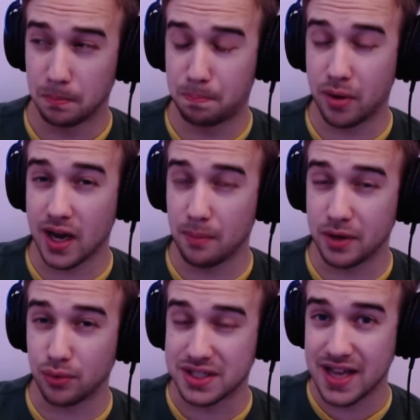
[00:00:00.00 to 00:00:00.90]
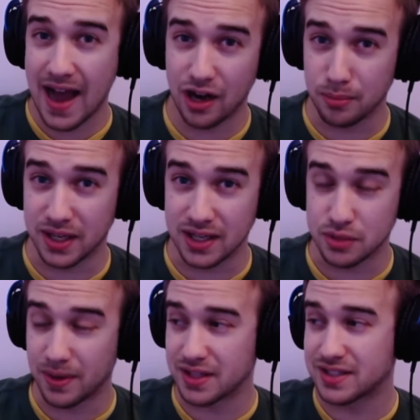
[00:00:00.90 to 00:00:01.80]
but I'll be retirement
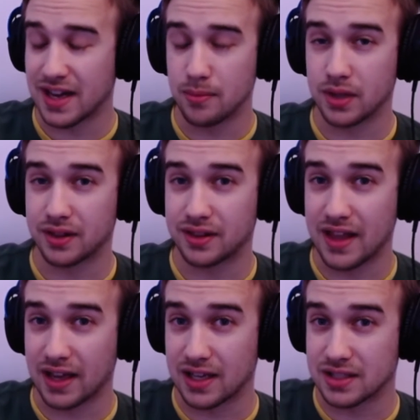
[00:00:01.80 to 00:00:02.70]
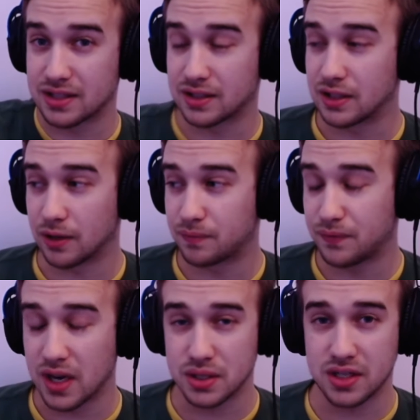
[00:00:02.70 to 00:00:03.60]
age by the time that gets,
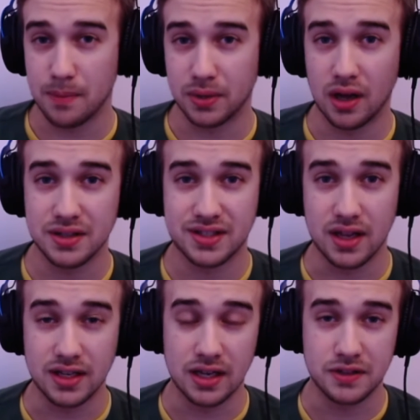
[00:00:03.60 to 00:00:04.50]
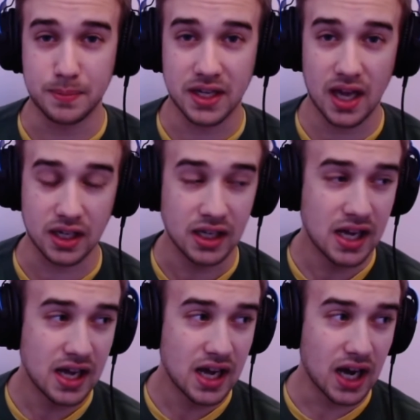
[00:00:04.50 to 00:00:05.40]
finished up and all set in spaghetti.
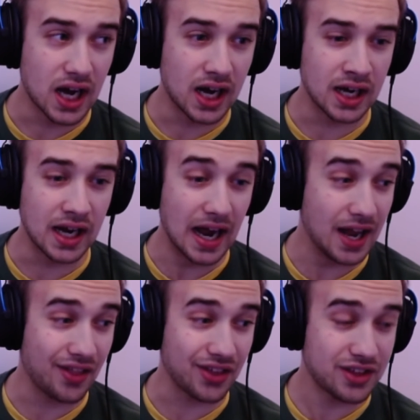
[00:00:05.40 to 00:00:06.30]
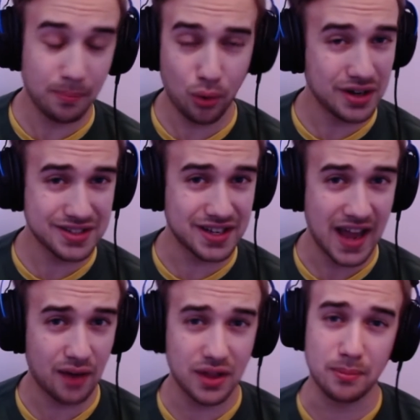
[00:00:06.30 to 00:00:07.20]
Your boy doesn't
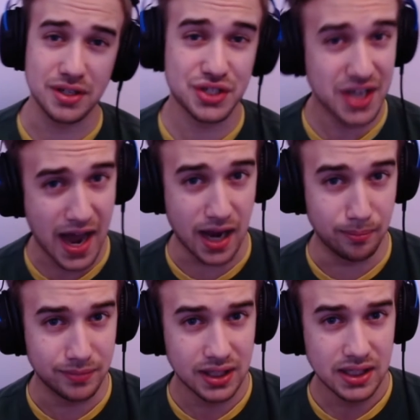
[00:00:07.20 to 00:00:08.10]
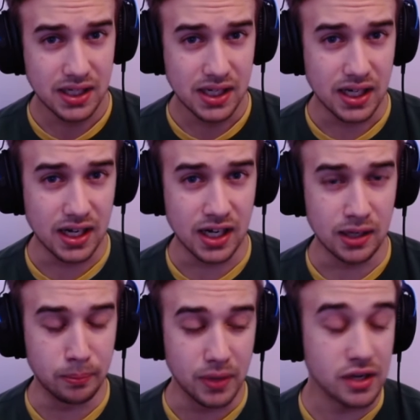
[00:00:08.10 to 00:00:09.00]
have that much time.
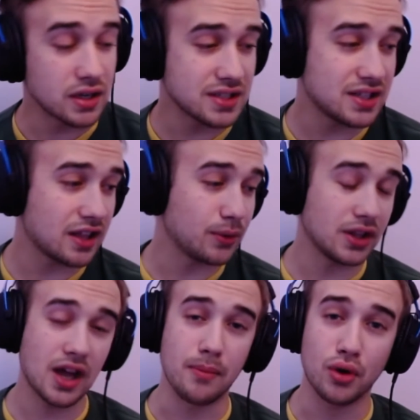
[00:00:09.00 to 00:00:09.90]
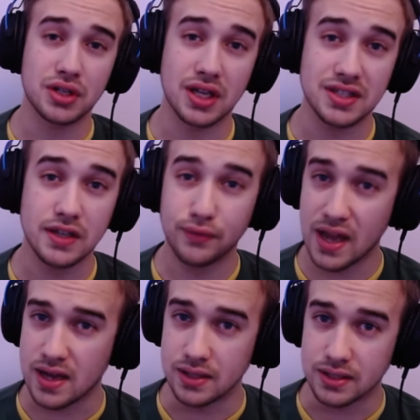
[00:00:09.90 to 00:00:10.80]
And you're going to see that with a lot more Gen Z
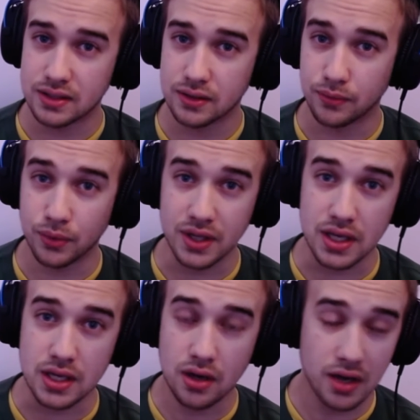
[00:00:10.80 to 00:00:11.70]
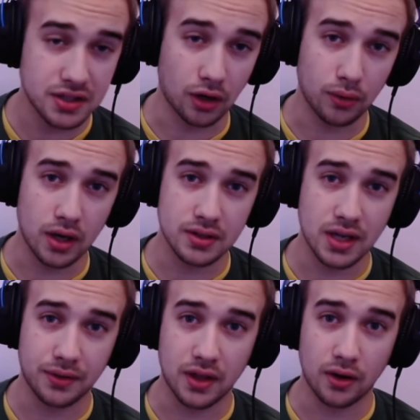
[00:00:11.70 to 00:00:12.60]
fans. For the content creators
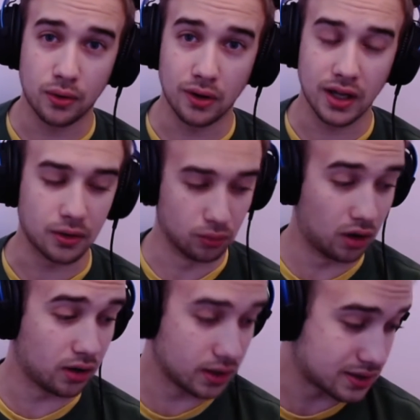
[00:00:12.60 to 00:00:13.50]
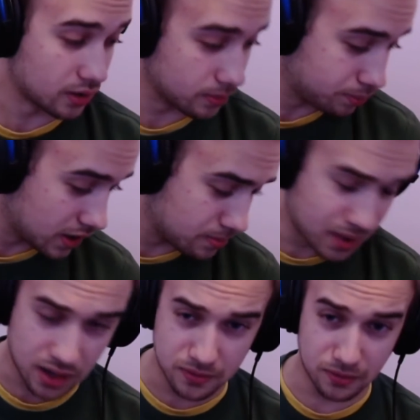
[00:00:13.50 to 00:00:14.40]
out there who are like, whoa, I started playing
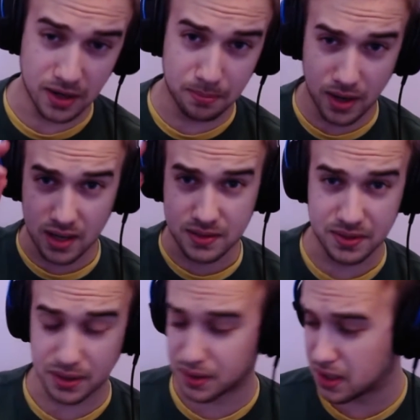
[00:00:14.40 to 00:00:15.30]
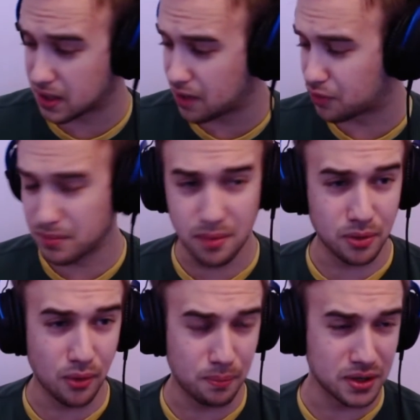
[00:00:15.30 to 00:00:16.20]
back when Redbox was a thing. I
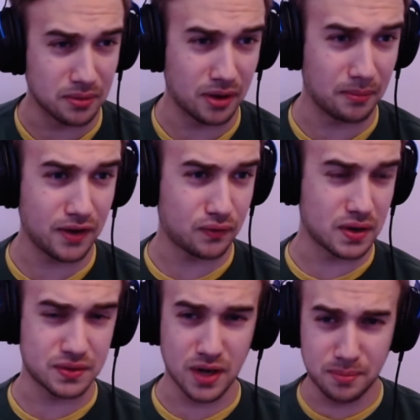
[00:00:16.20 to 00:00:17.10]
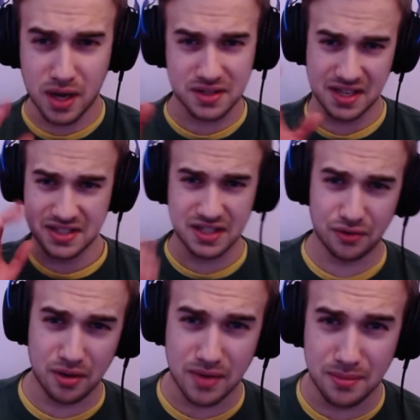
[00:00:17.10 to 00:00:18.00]
remember opening up my first Redbox. I still
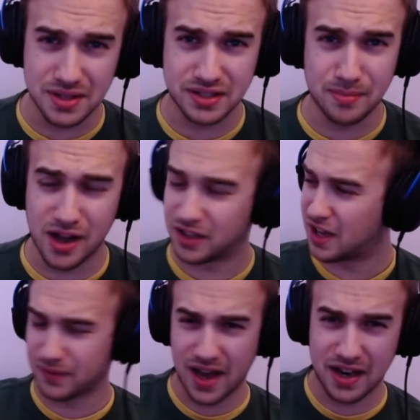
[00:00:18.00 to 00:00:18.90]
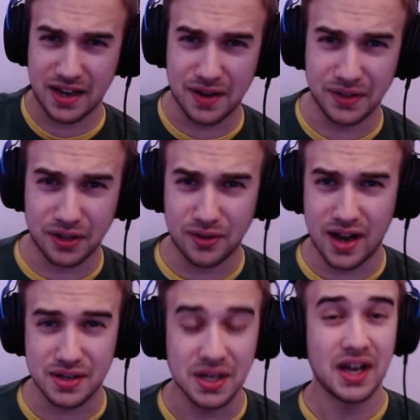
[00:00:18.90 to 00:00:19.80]
remember the smell. I've got it out in the
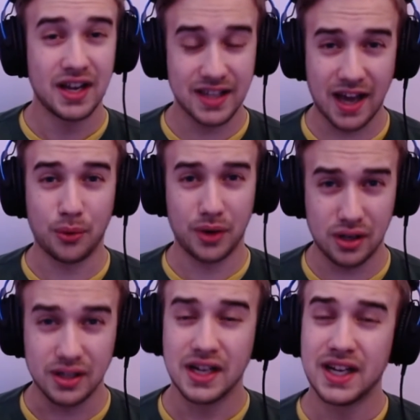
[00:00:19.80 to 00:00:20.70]
garage. Yeah, well,